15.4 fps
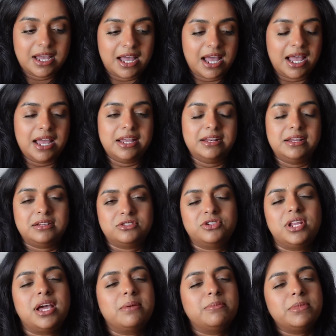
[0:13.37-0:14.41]
And
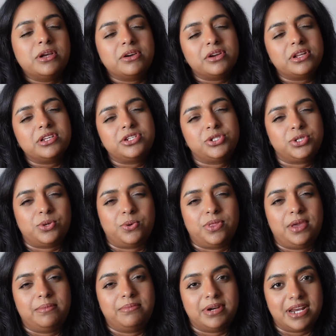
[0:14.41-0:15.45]
today I'm not going to show
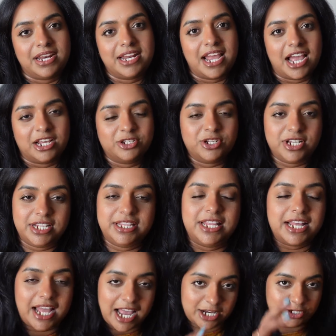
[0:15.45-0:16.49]
them really
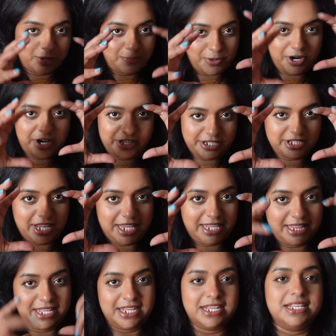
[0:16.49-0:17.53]
the actual products
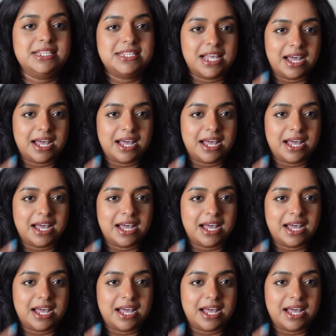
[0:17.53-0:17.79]
like this.